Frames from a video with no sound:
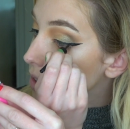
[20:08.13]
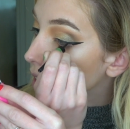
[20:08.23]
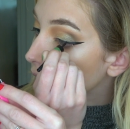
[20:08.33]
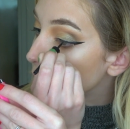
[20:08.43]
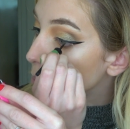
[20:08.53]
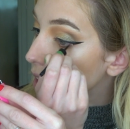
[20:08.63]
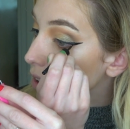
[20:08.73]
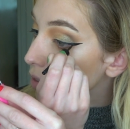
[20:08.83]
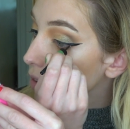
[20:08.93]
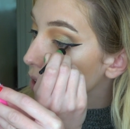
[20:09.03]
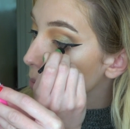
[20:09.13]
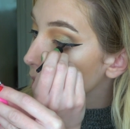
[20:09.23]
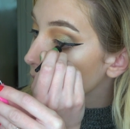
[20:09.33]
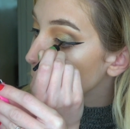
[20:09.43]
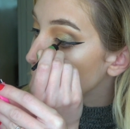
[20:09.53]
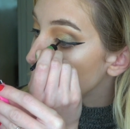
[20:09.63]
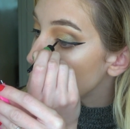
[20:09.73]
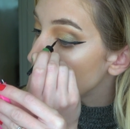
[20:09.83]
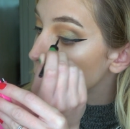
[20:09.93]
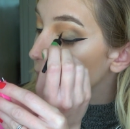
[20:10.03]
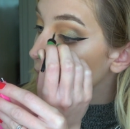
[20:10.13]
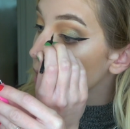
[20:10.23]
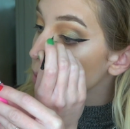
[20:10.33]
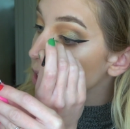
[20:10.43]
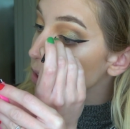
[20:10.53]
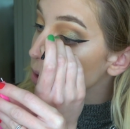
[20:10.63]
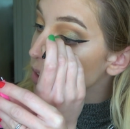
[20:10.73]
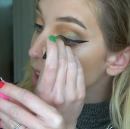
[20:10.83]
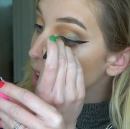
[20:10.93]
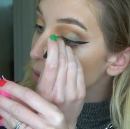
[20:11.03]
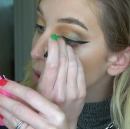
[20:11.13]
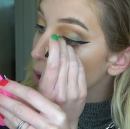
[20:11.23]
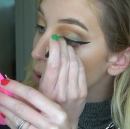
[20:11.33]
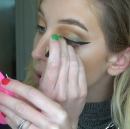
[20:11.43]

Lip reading: and like, I'd be here filming and my mom would be like, oh, can you go take care of Colt?